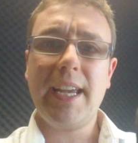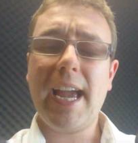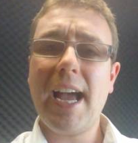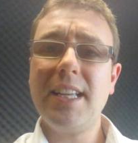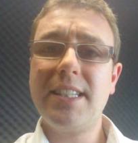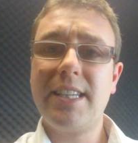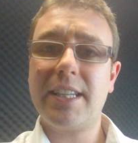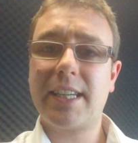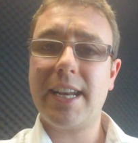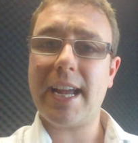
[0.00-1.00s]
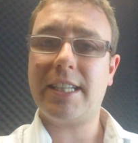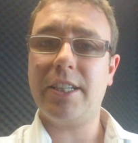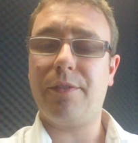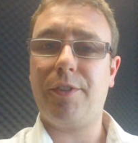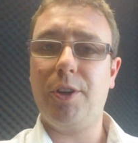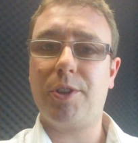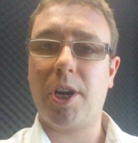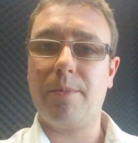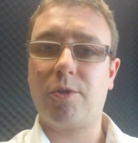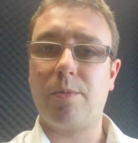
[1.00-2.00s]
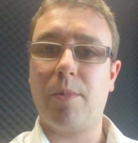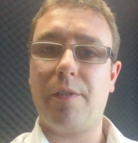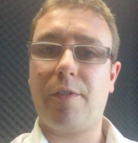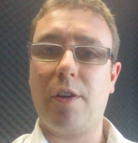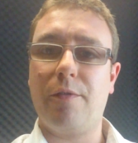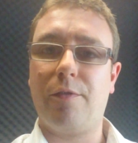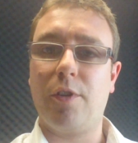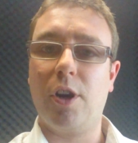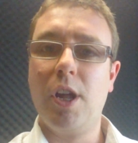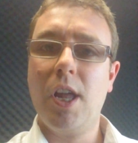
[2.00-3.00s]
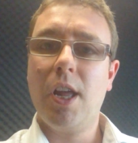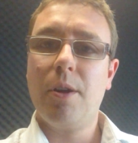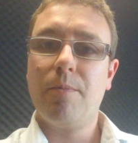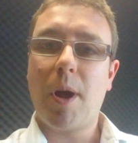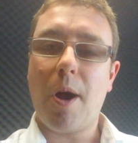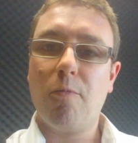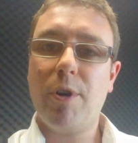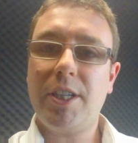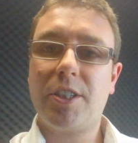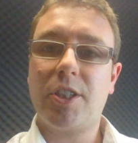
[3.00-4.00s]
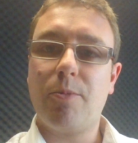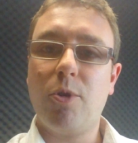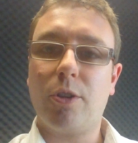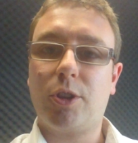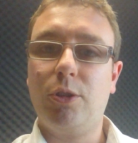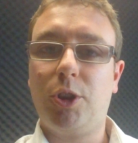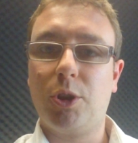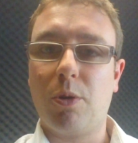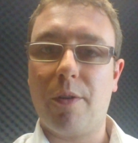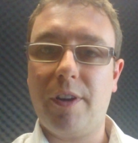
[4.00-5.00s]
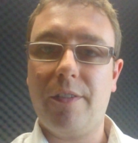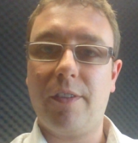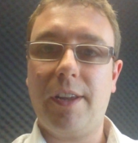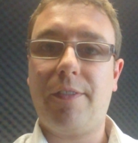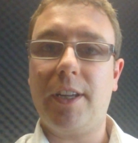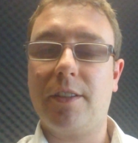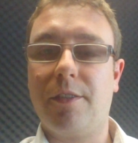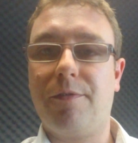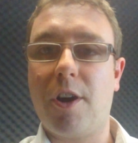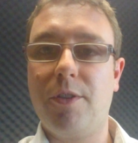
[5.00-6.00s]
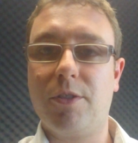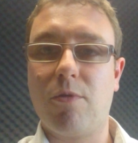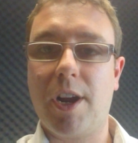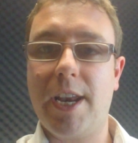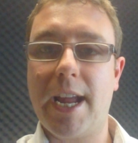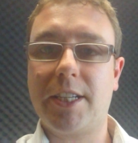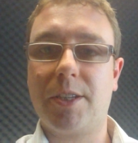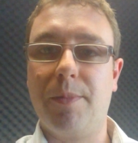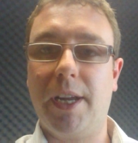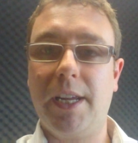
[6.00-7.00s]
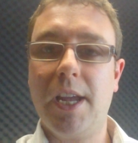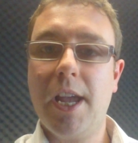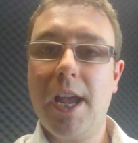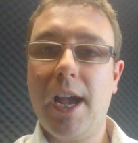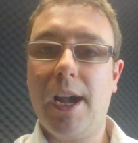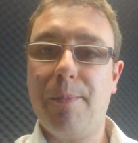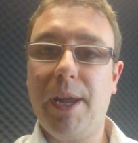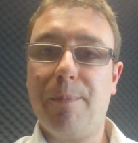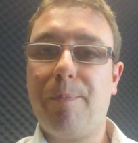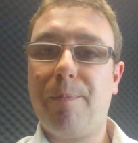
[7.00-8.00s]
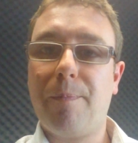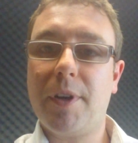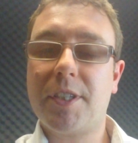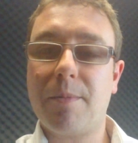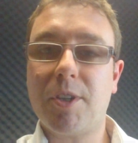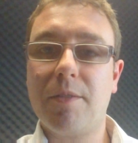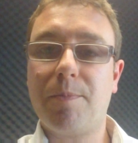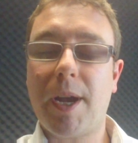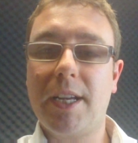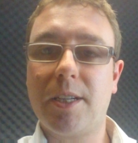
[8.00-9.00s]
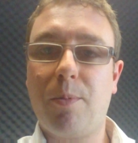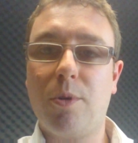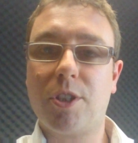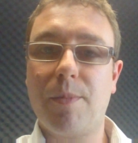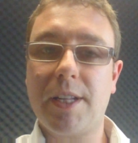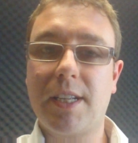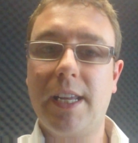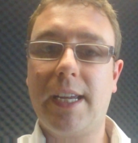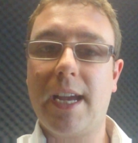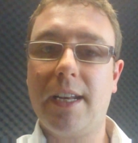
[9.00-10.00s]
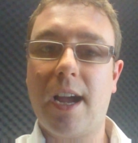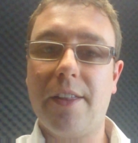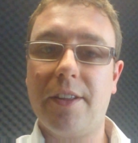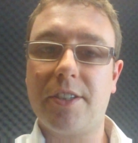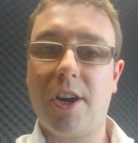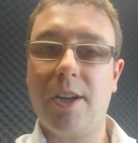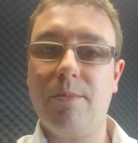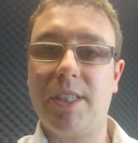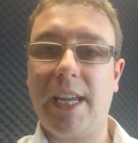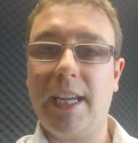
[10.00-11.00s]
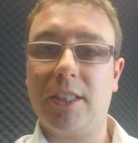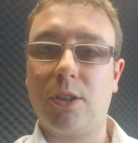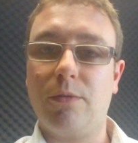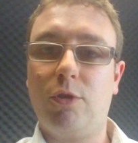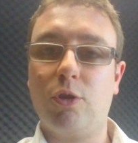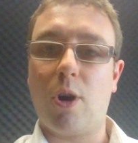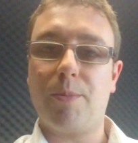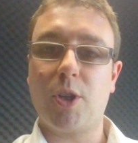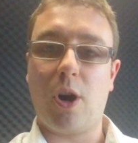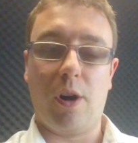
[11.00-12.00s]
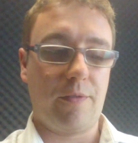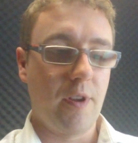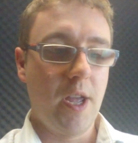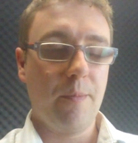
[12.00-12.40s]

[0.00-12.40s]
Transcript: It has disconnected a few times from my phone for reasons I'm not too sure of, even if the phone is right next to me. It sometimes pairs up automatically again, other times it sort of drops off.